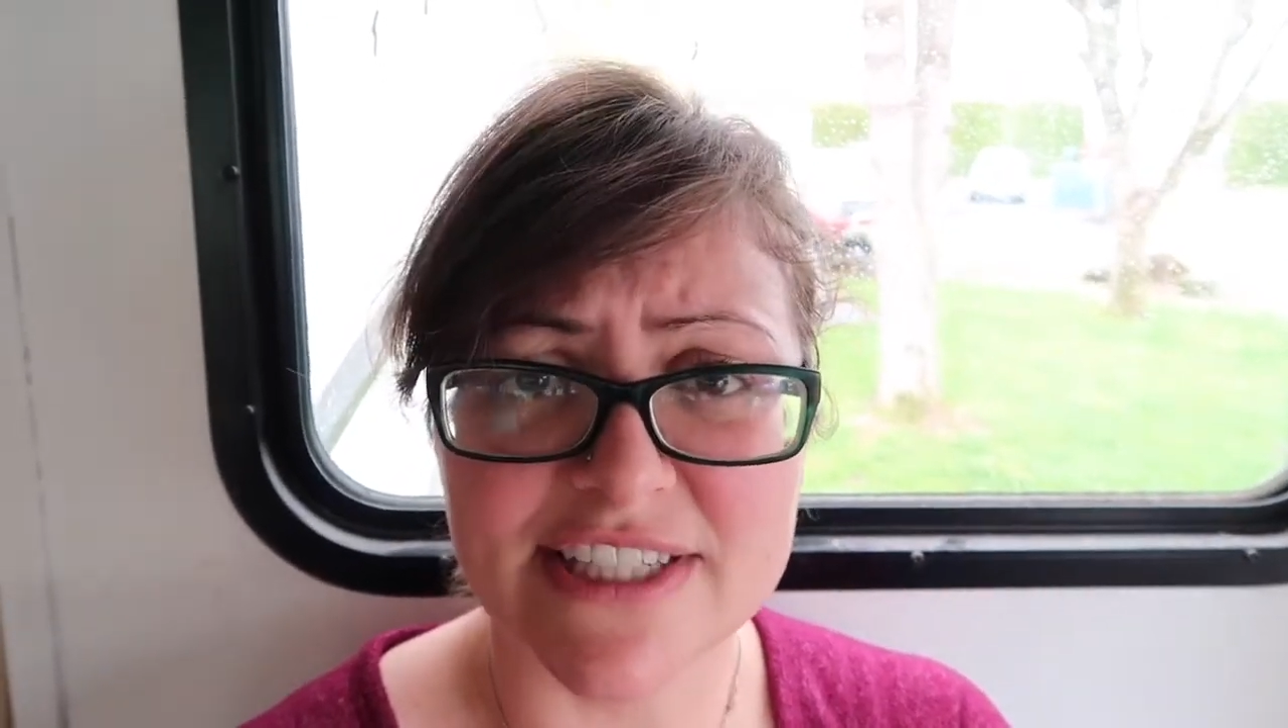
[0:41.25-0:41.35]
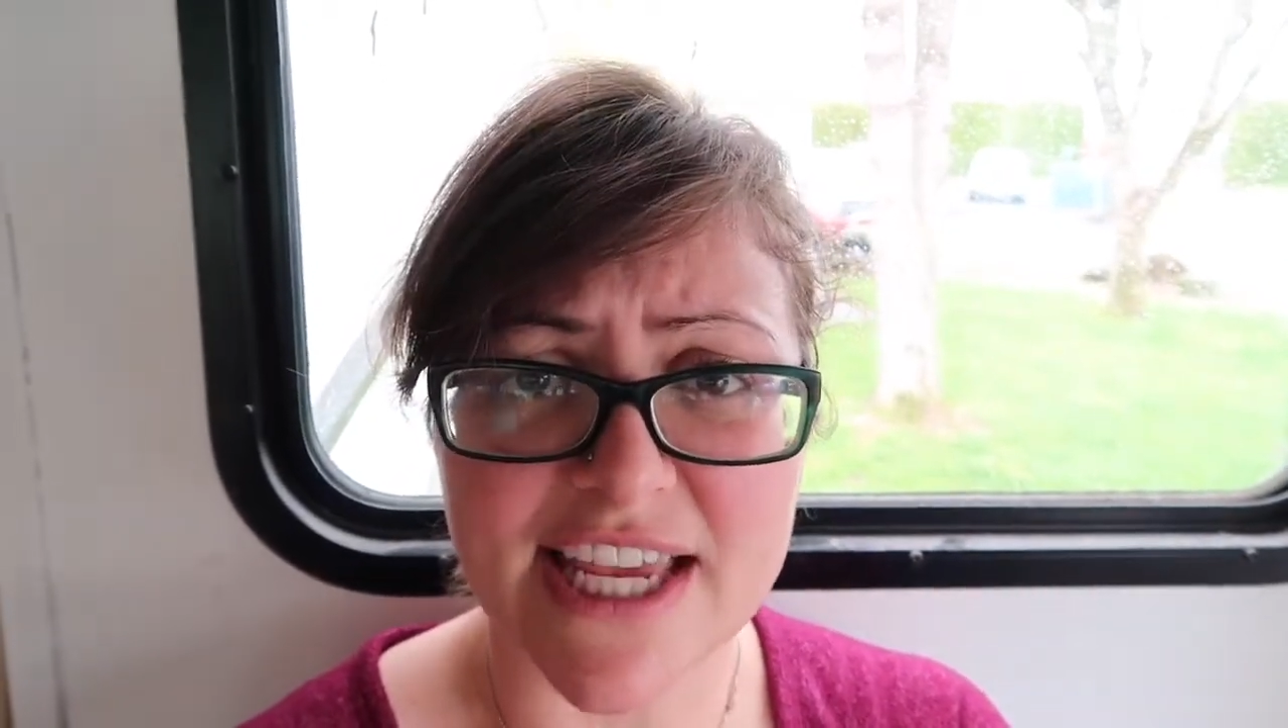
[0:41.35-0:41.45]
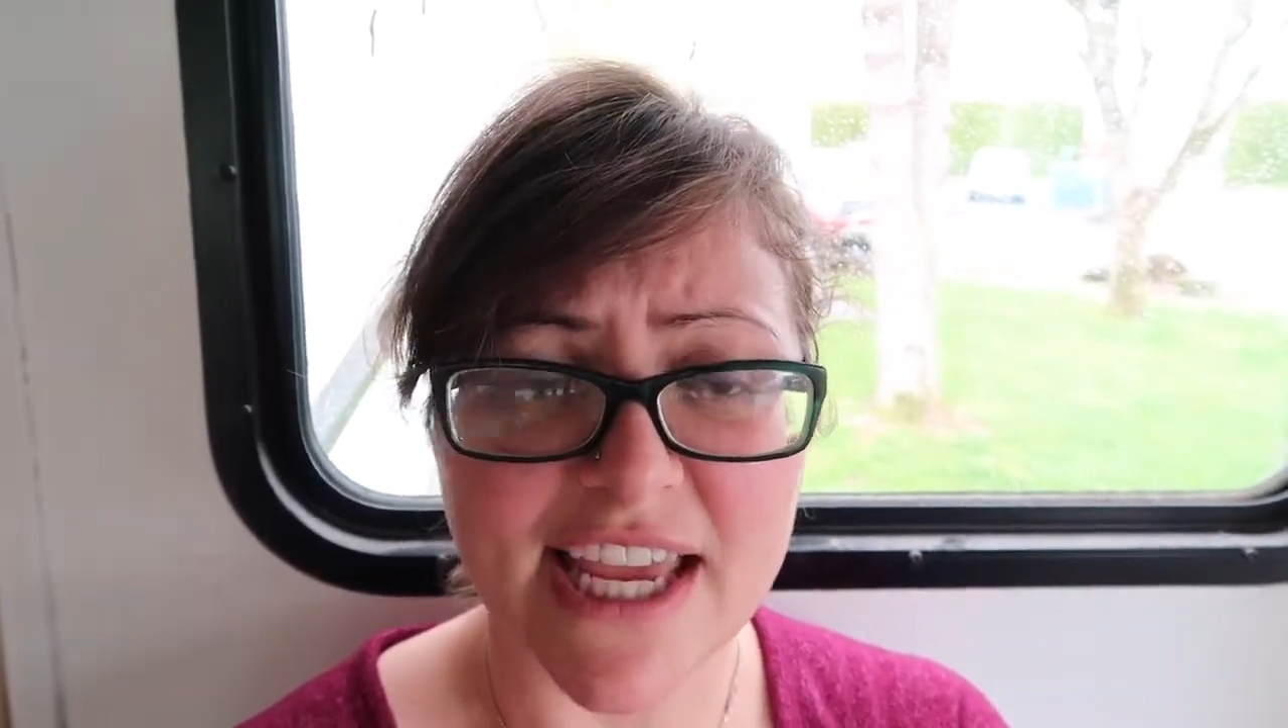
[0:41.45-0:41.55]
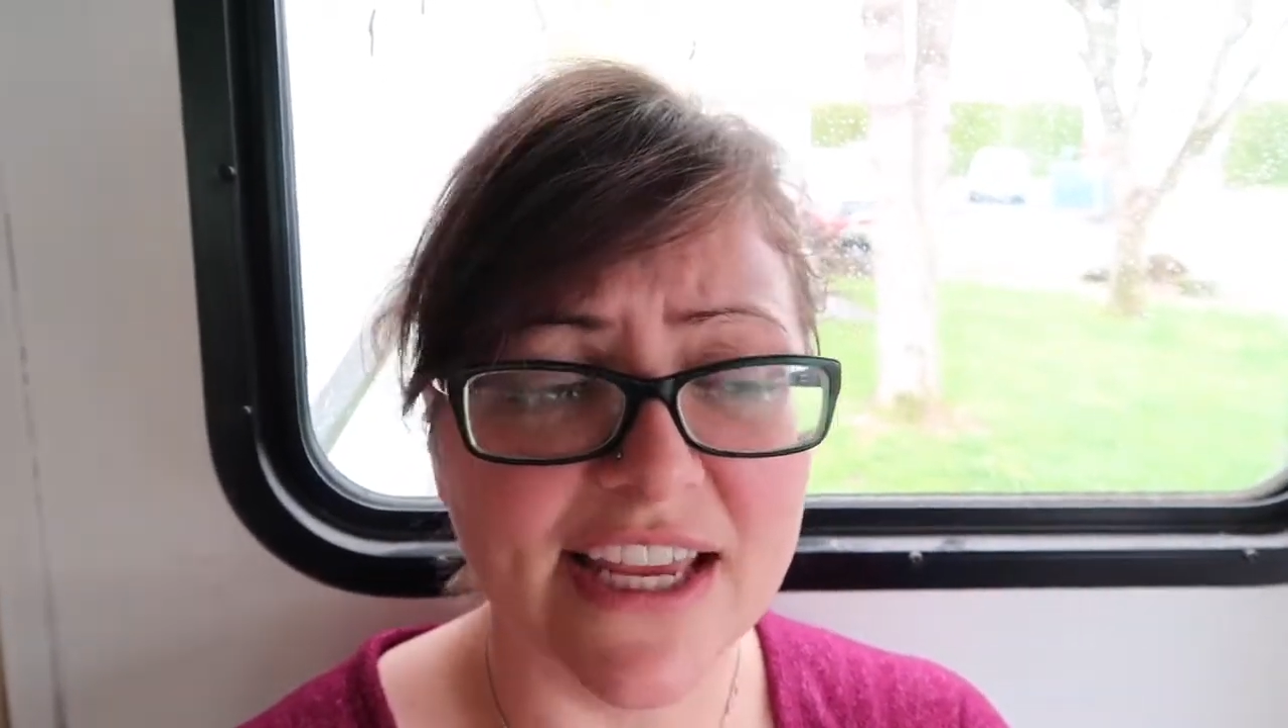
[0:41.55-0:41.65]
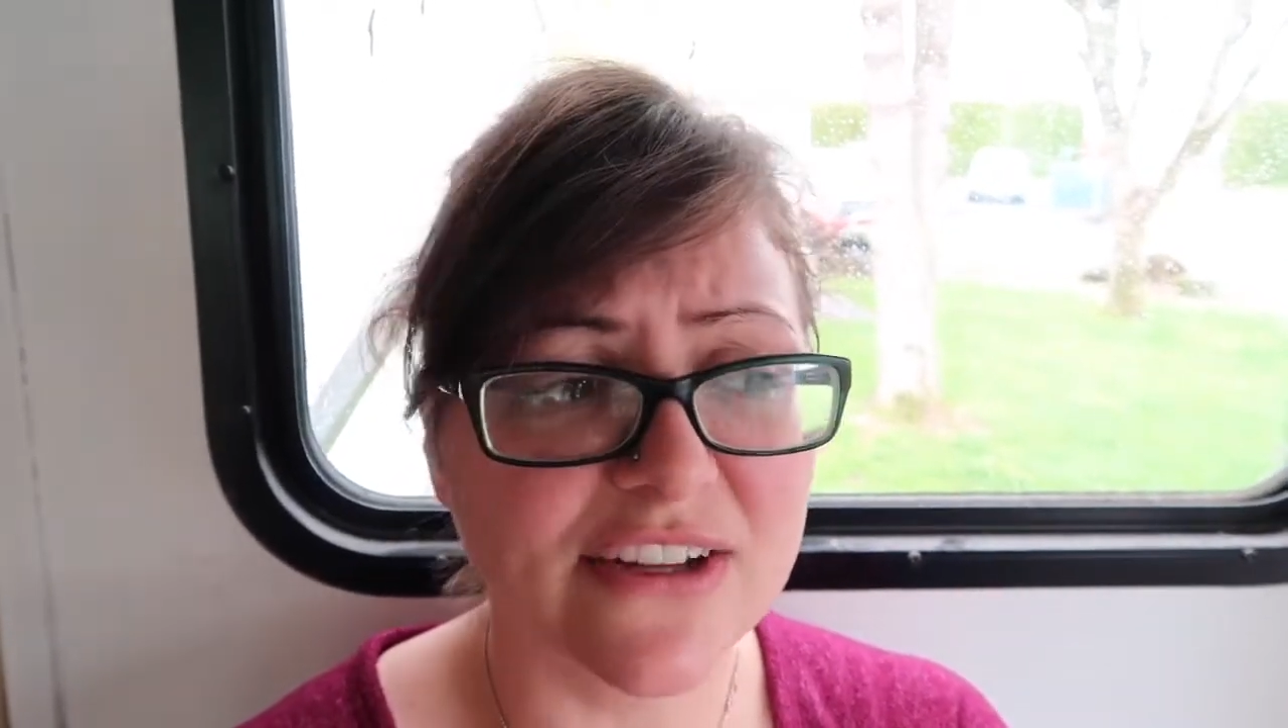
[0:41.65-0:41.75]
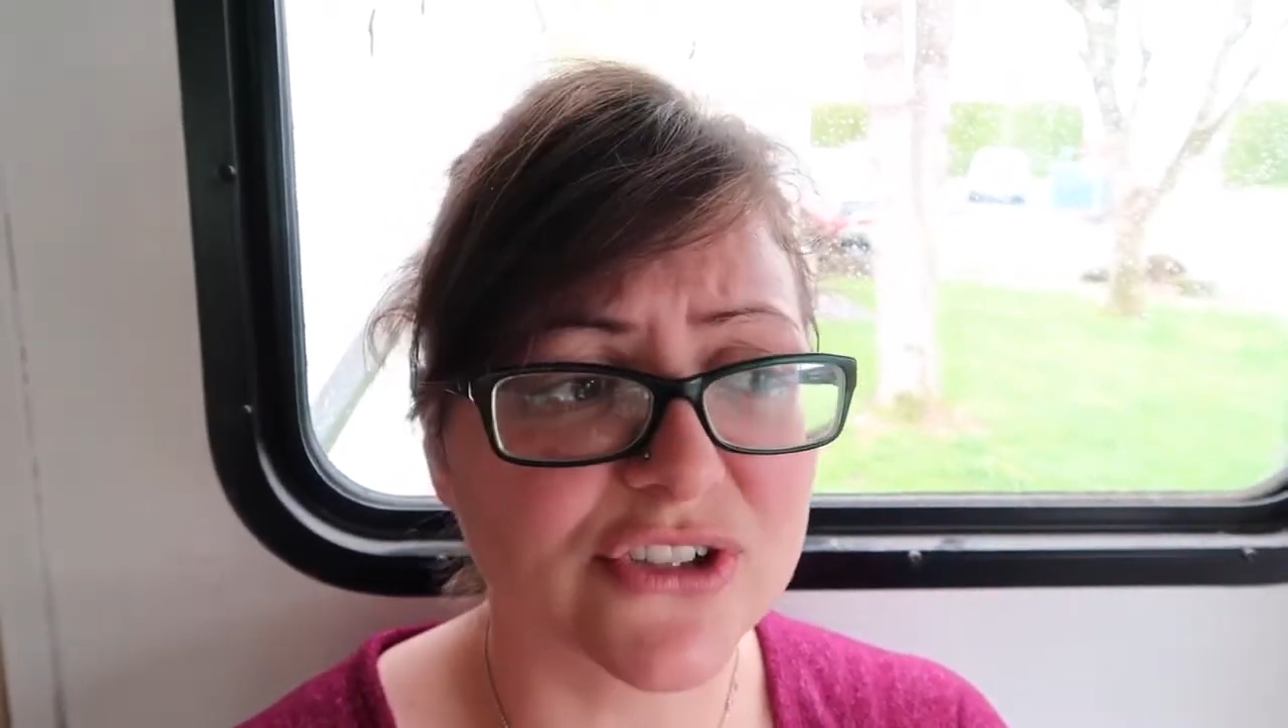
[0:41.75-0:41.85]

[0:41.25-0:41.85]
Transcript: day,